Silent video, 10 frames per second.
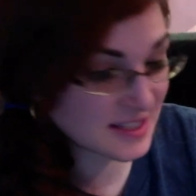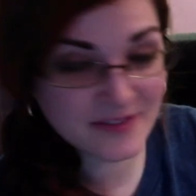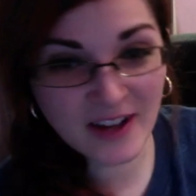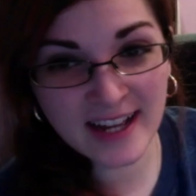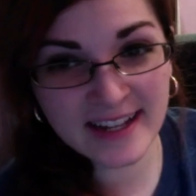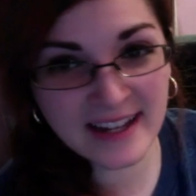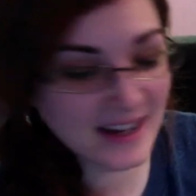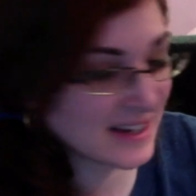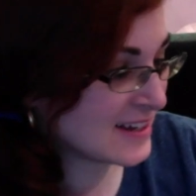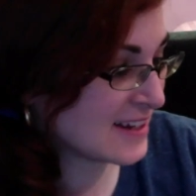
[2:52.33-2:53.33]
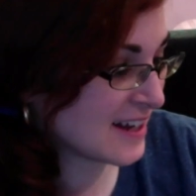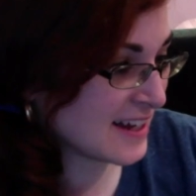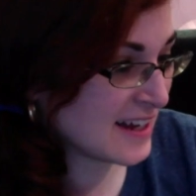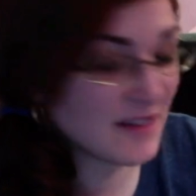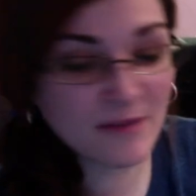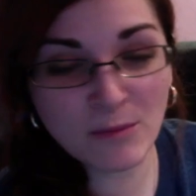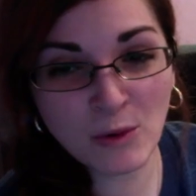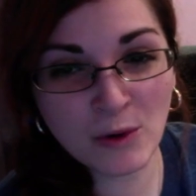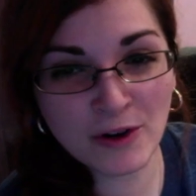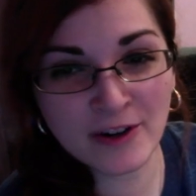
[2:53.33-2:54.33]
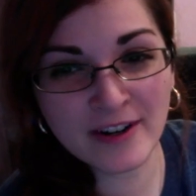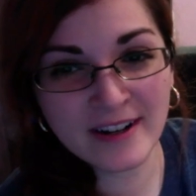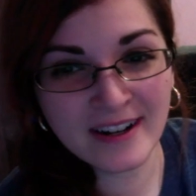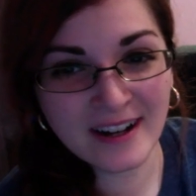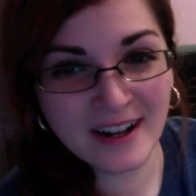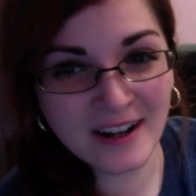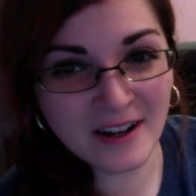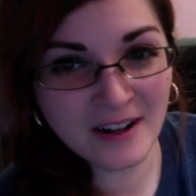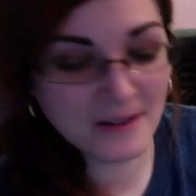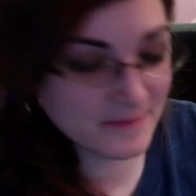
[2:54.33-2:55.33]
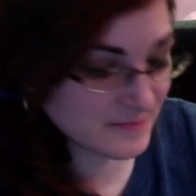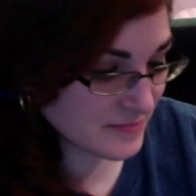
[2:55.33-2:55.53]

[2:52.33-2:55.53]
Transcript: it's I I I have more um,